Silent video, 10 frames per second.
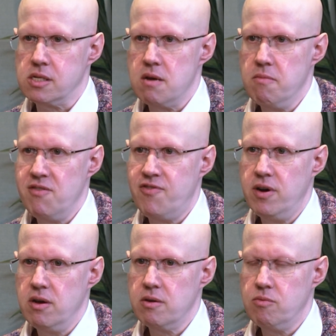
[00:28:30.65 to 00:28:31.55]
So my
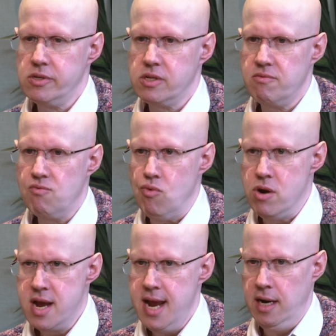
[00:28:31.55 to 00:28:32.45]
father was a
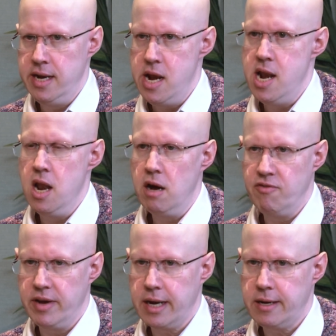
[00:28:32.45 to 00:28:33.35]
really
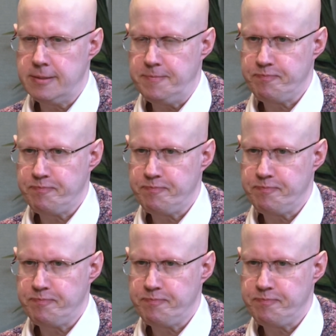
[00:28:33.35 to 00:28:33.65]
loving